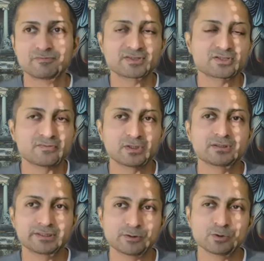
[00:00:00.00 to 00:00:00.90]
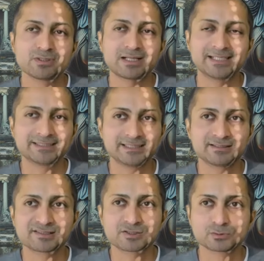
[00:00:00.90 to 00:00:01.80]
first of all, the whole idea
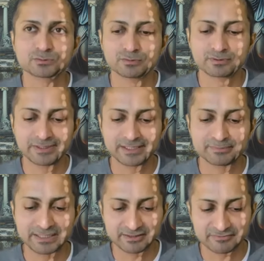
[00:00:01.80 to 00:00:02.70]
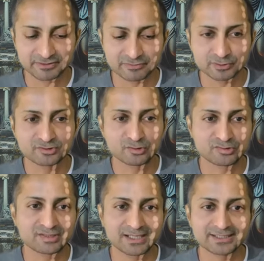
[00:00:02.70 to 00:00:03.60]
is to create benefit for the
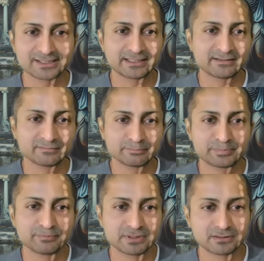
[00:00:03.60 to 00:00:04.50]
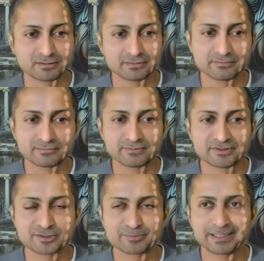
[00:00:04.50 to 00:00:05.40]
society and uh,
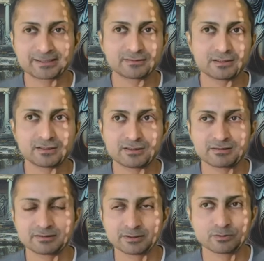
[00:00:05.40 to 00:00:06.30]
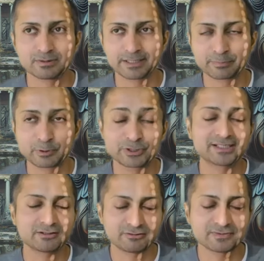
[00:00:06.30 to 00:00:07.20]
respect our, you know, like
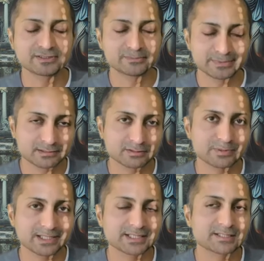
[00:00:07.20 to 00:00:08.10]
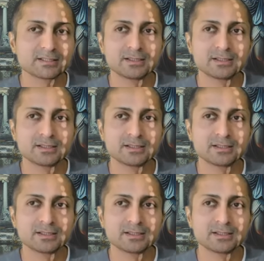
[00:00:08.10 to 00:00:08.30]
protect our fundamental rights.